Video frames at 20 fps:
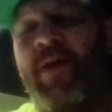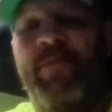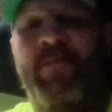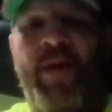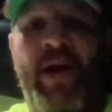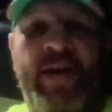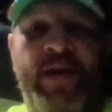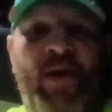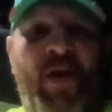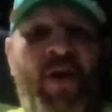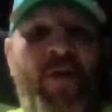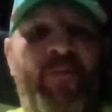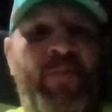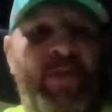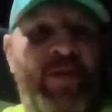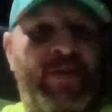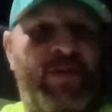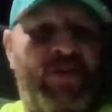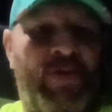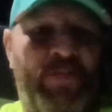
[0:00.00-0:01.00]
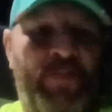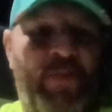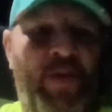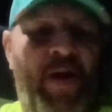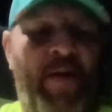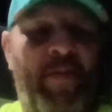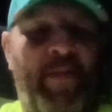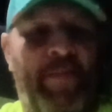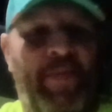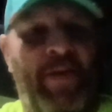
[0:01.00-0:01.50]
my Dolphins are
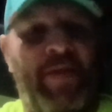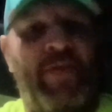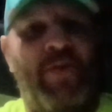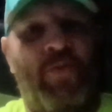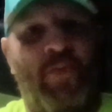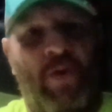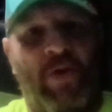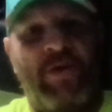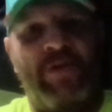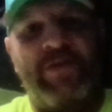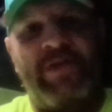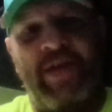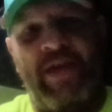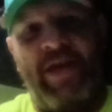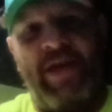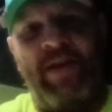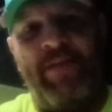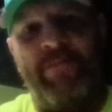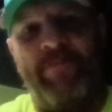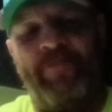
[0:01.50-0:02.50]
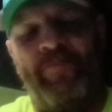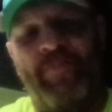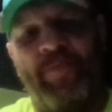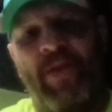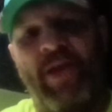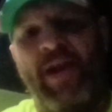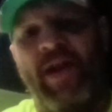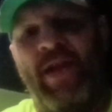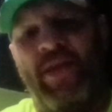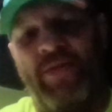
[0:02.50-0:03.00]
probably the worst team
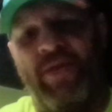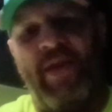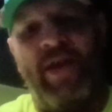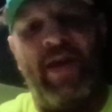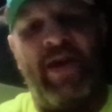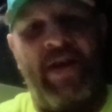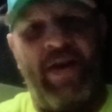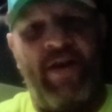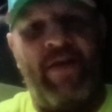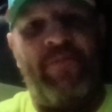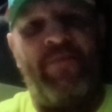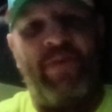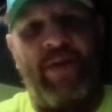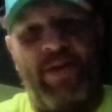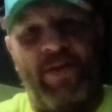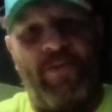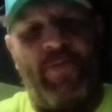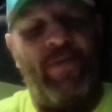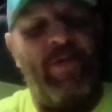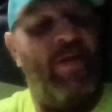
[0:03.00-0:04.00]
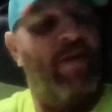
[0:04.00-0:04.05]
in the NFL.